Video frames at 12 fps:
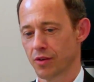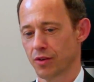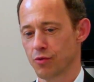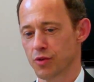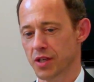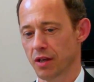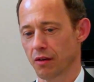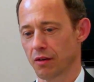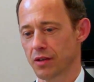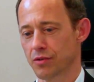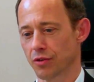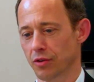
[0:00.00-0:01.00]
to use that
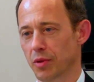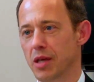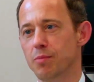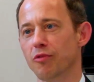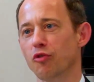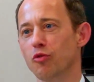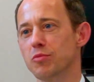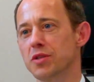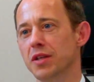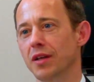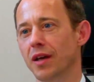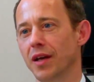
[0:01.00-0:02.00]
ugly term, key
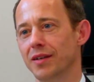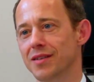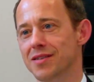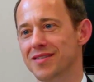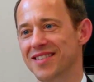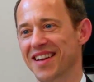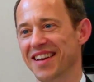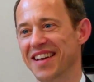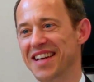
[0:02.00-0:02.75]
performance indicators,